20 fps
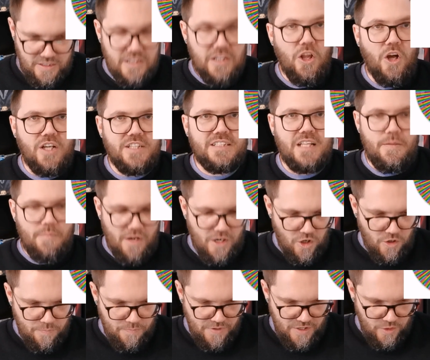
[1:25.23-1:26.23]
last time I
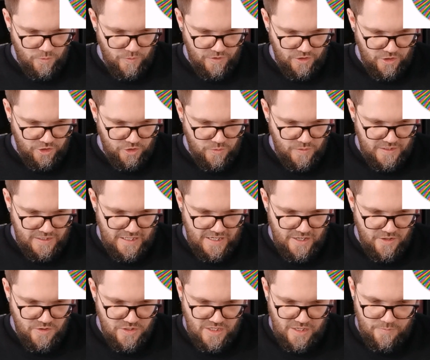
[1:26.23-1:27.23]
got burned with not doing the
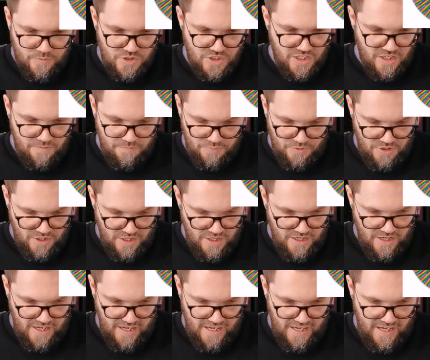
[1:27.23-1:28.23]
lows. I'm just gonna put
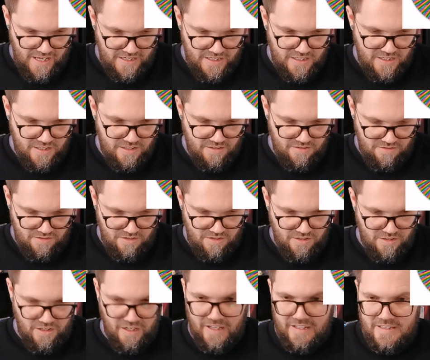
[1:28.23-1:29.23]
her at
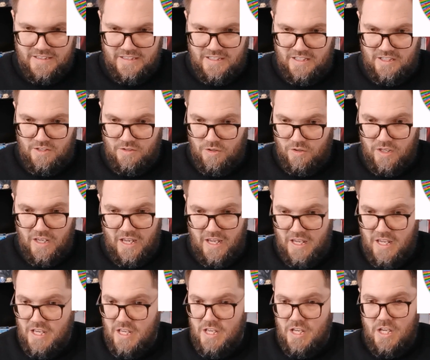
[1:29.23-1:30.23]
90. Okay,
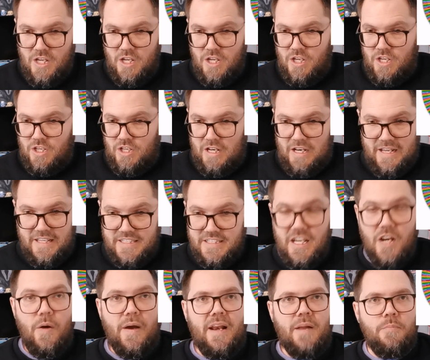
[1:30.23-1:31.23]
let's
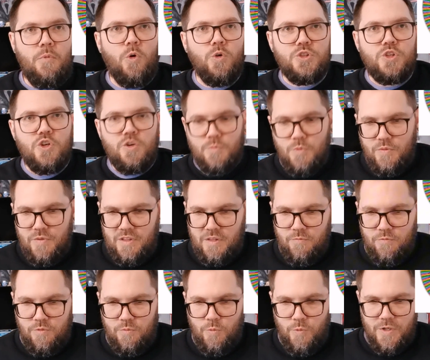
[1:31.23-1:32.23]
go. And I'm also removing
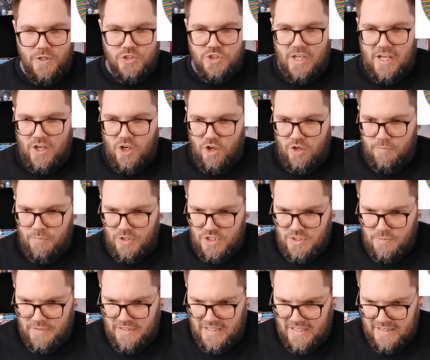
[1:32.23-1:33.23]
them from the wheel, so I can't
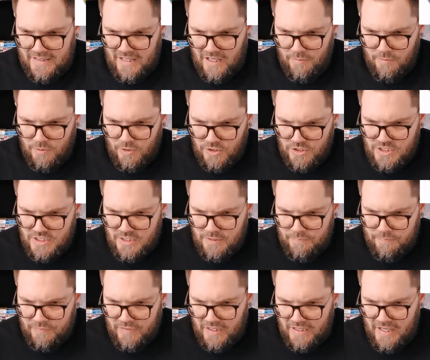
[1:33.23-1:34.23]
possibly get
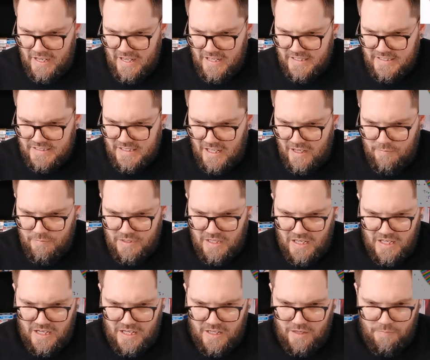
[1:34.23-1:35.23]
doubles. Next, I'm
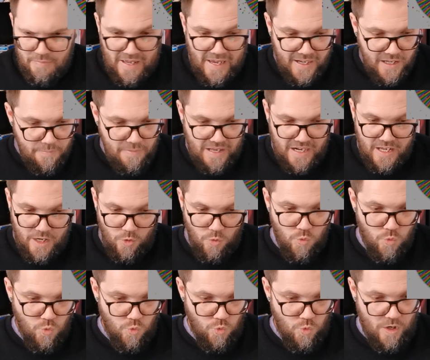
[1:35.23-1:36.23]
getting Bianca Belair.
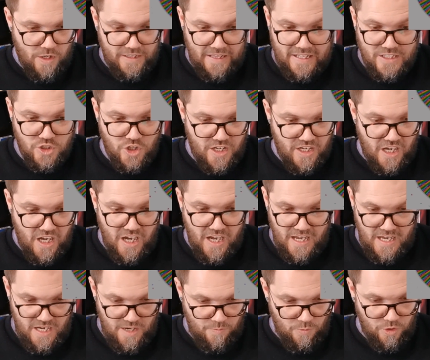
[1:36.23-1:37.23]
Ooh, that's going
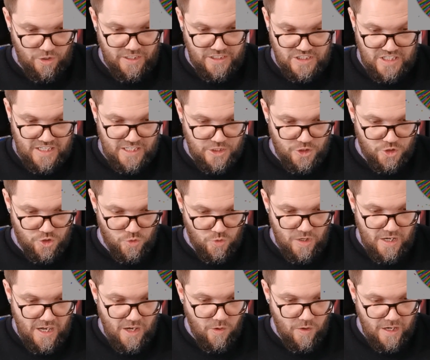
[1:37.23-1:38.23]
high. I'm not exactly
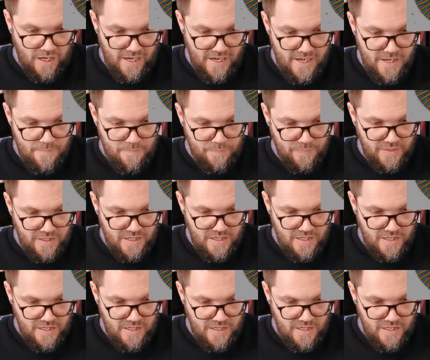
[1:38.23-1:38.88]
sure how high.